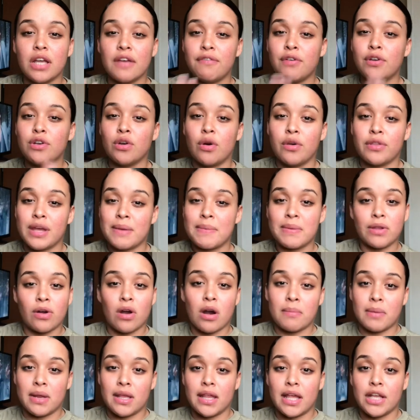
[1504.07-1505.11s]
if you know anything about the
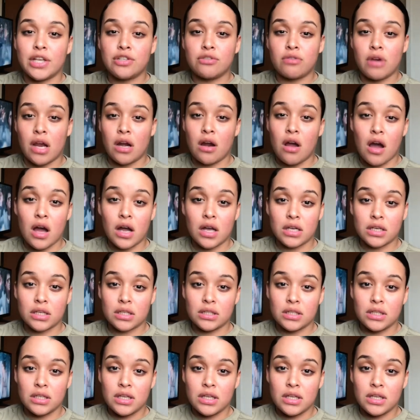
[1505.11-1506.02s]
Army, like TRADOC,